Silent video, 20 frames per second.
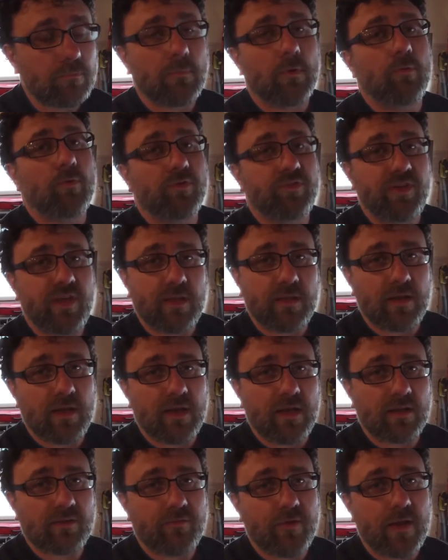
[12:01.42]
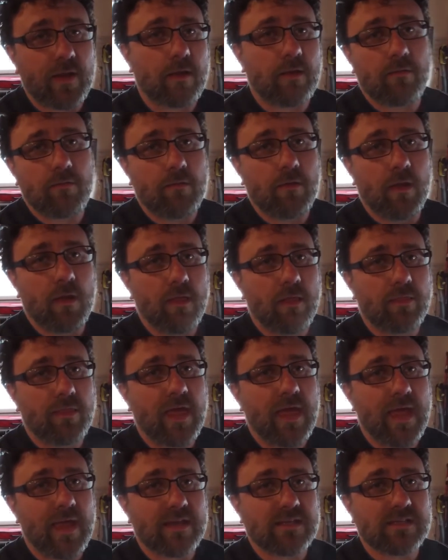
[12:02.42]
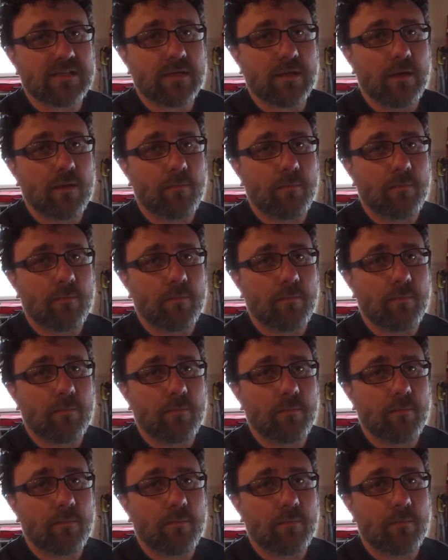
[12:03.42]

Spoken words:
We'll see you in the next video. Thanks.